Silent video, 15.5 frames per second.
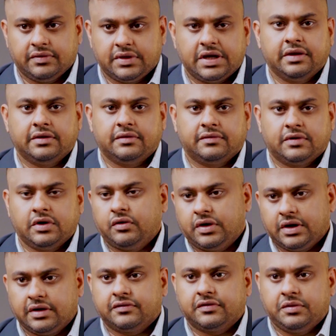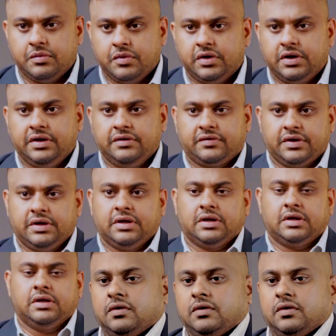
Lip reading: that is Ceylon Electricity Board in Sri Lanka.